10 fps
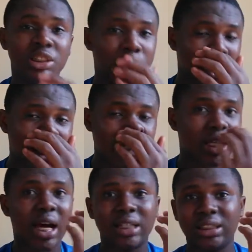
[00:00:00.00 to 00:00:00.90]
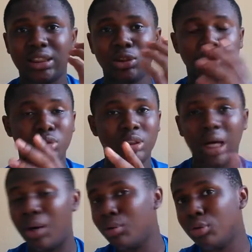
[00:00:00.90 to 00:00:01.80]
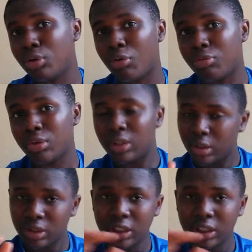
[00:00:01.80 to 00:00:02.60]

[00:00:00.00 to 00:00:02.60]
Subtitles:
the specs are still down low of